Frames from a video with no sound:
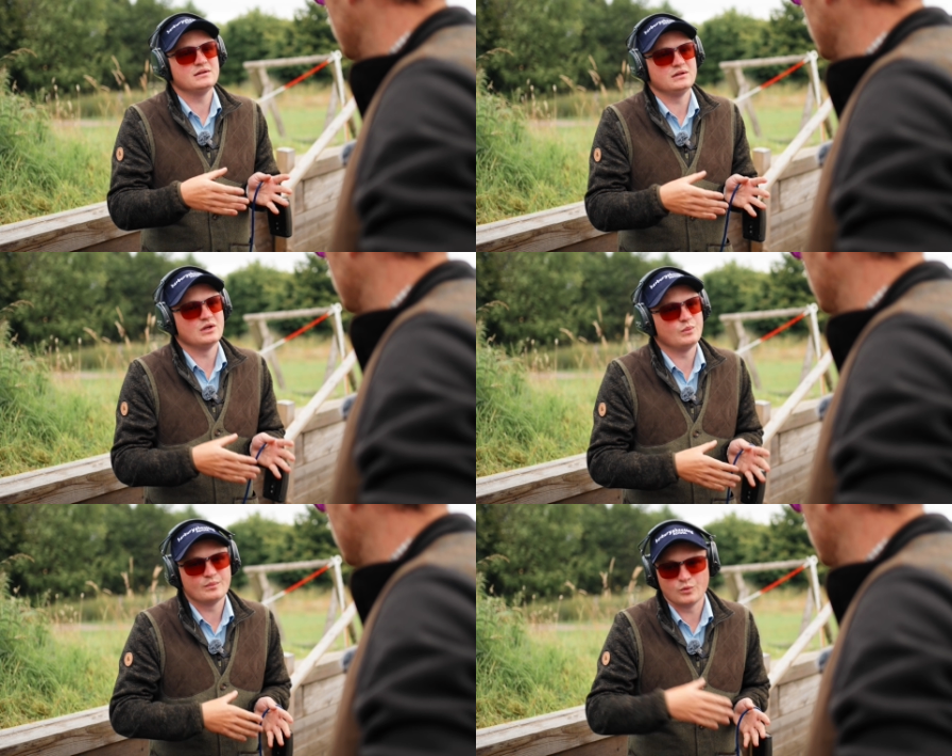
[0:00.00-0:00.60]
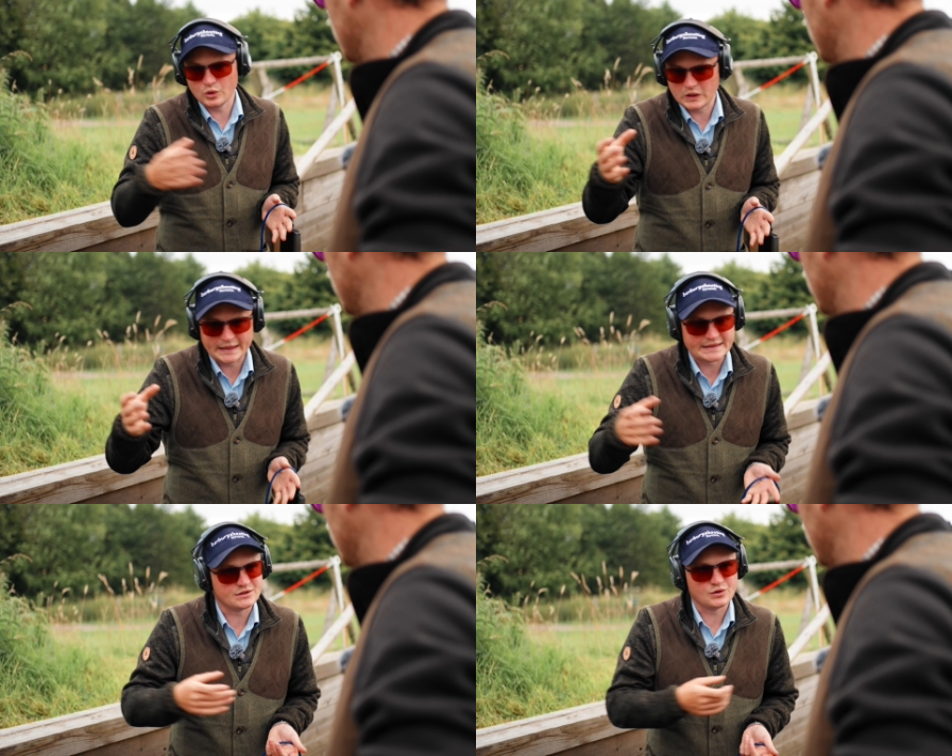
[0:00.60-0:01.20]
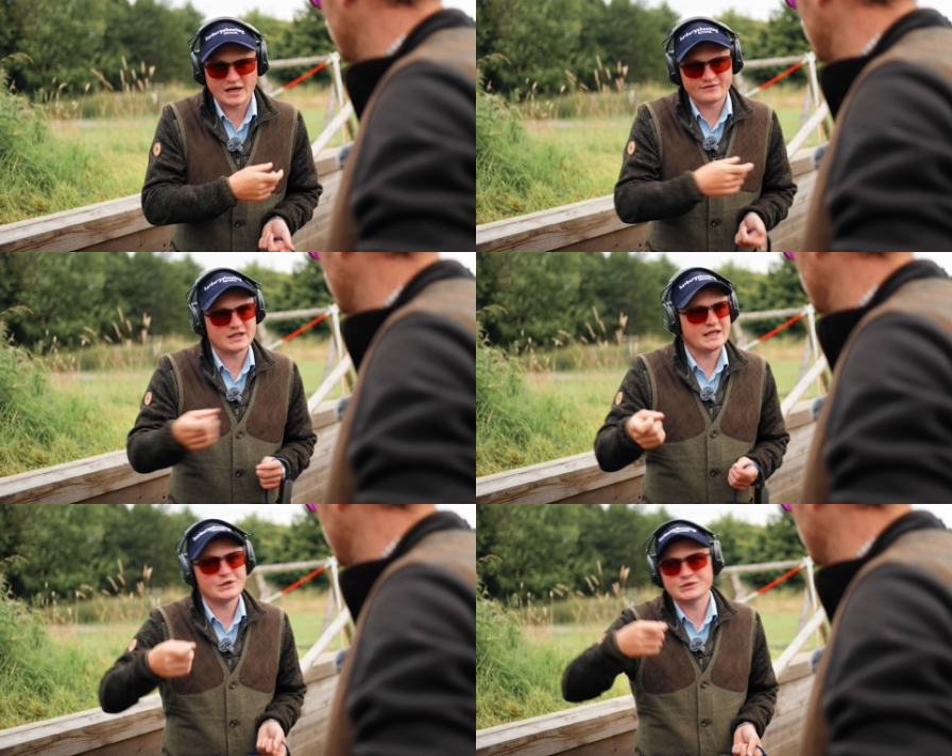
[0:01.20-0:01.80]
You know, we're more likely to not have a
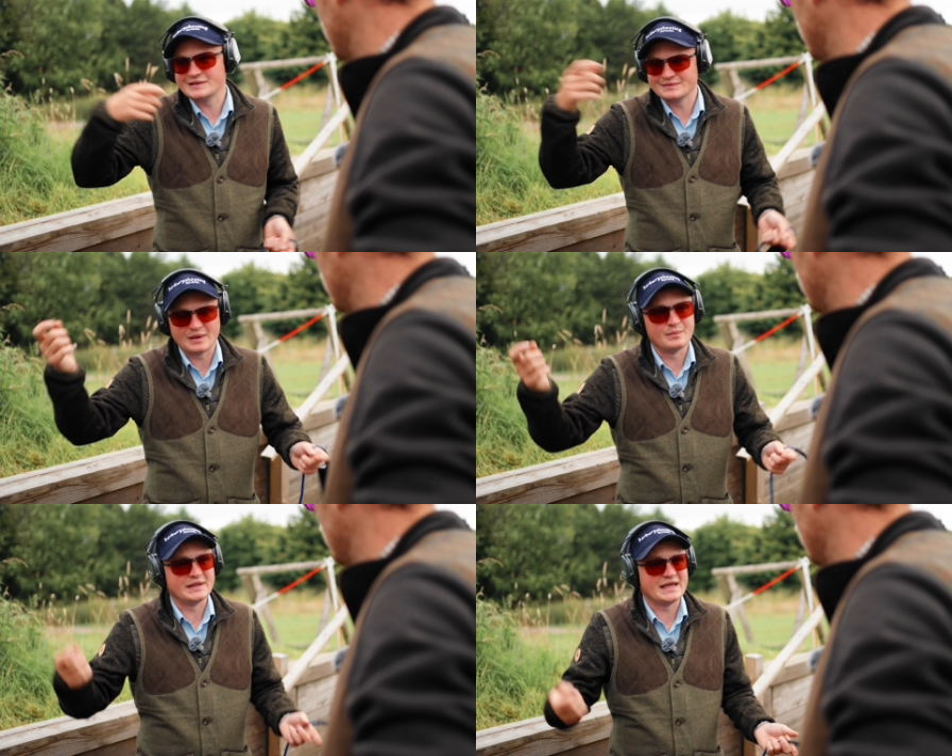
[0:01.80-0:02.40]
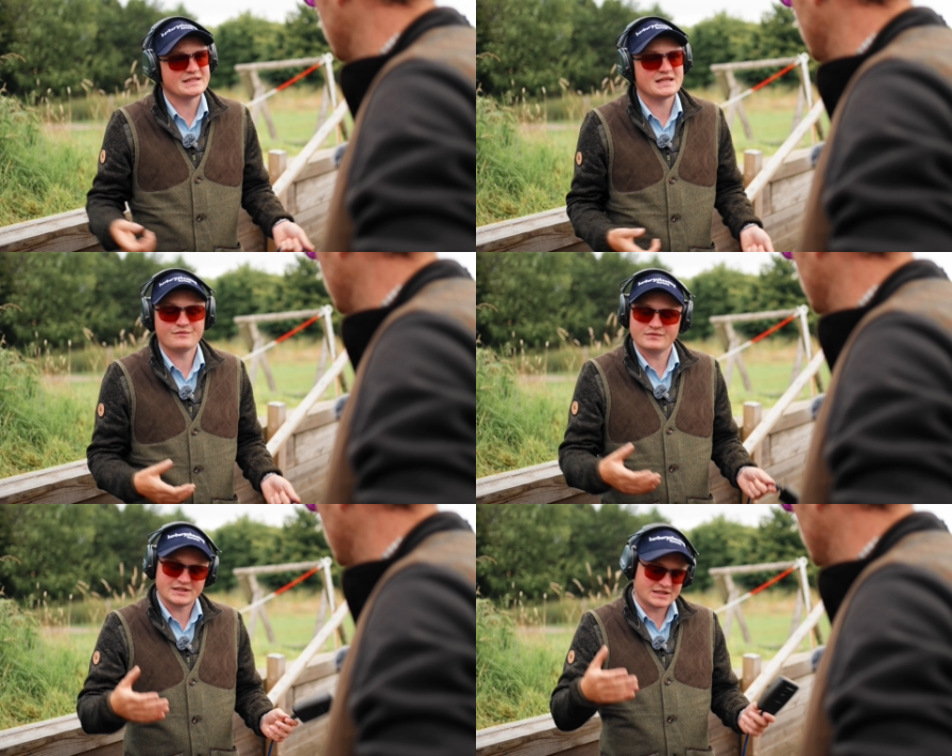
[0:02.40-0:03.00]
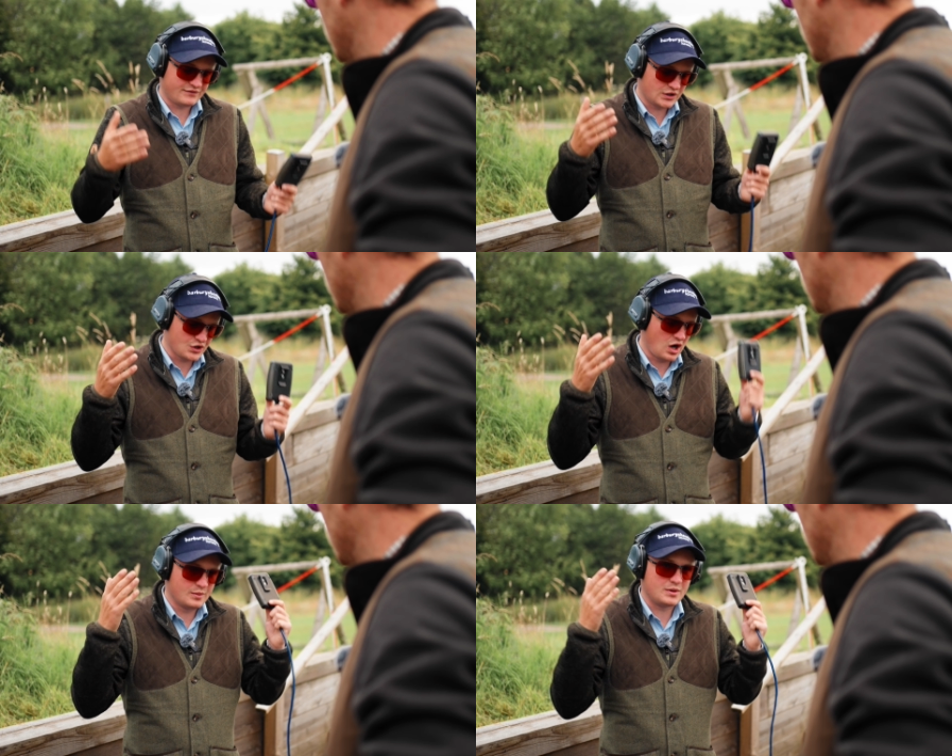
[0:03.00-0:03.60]
connection and be guessy. If our
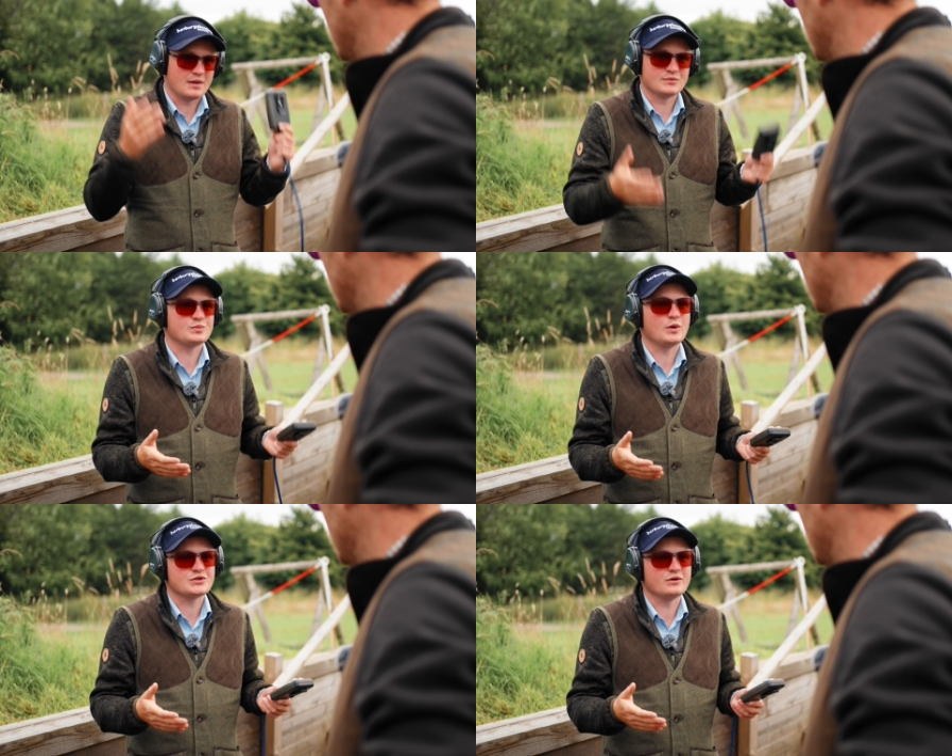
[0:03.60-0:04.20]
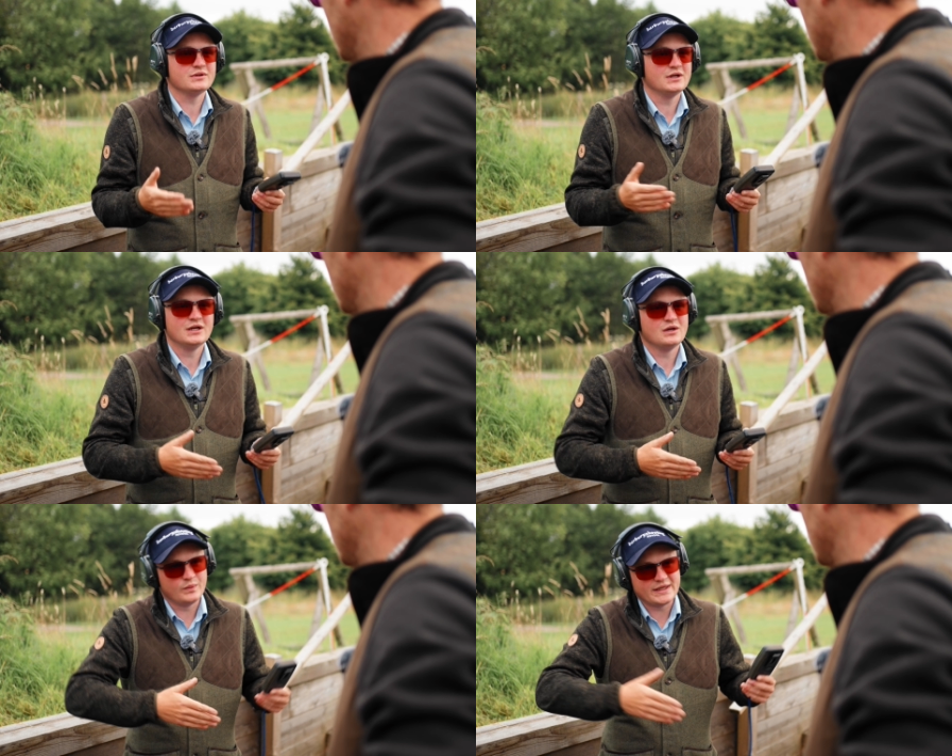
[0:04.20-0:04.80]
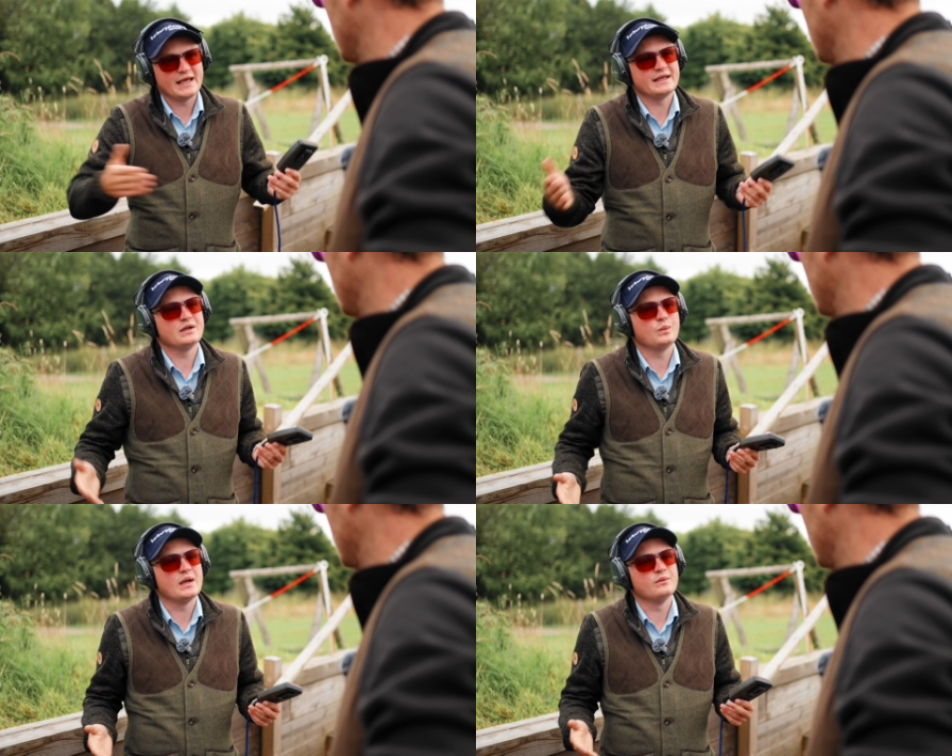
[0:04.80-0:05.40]
timing becomes spot on, we can
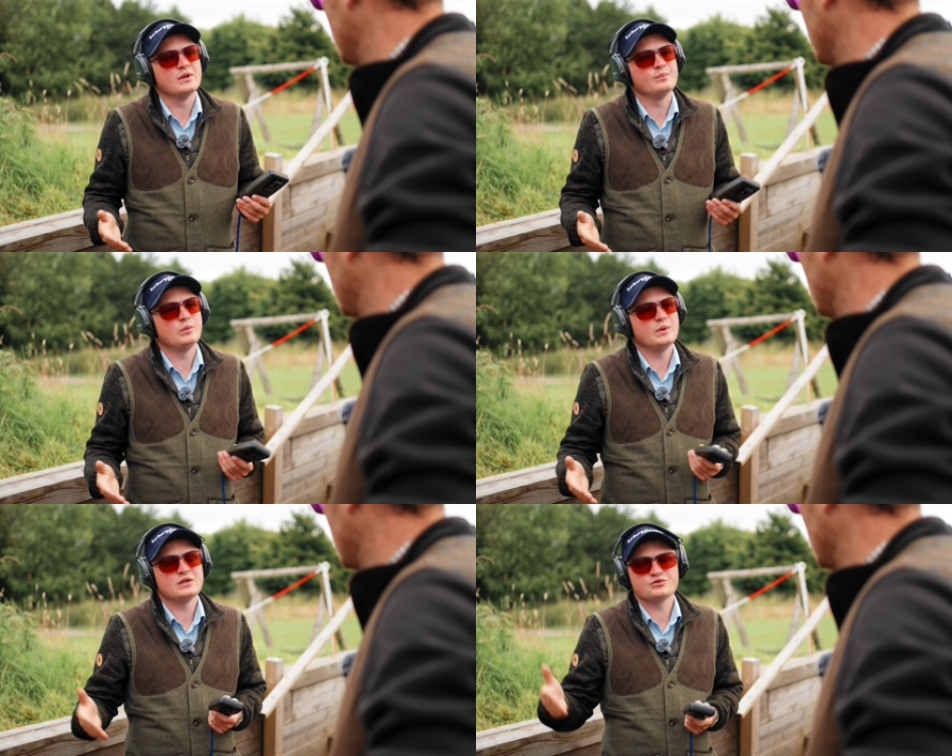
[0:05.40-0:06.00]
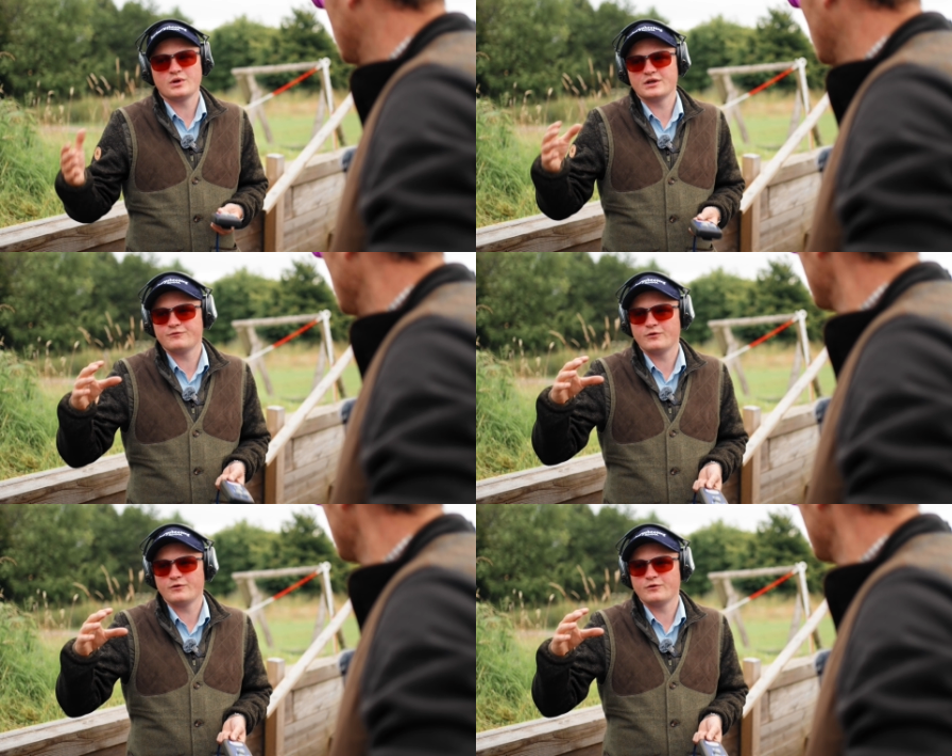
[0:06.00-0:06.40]
get away with it. But we're trying to find...